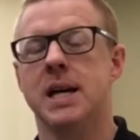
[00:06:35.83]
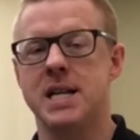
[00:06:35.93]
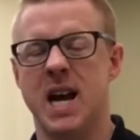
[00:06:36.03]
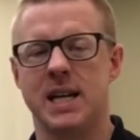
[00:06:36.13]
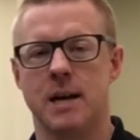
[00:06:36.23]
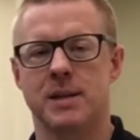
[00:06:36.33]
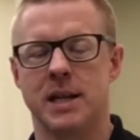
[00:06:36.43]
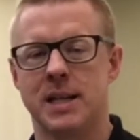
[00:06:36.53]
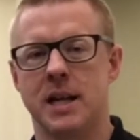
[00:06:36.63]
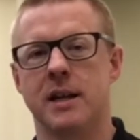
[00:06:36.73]
9 times out
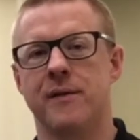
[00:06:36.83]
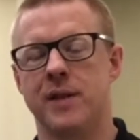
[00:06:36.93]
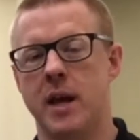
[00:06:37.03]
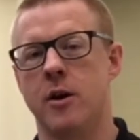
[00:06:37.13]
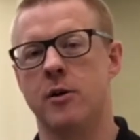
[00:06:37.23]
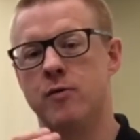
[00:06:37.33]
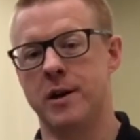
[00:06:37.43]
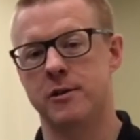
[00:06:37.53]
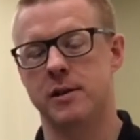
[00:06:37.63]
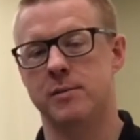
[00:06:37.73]
of 10, if they are
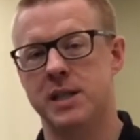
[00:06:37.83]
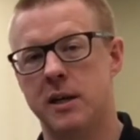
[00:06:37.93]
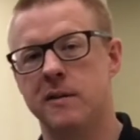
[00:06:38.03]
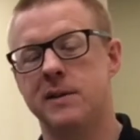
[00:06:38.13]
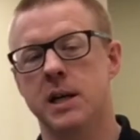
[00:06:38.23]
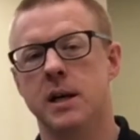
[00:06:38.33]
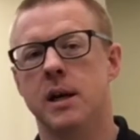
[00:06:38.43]
runners themselves,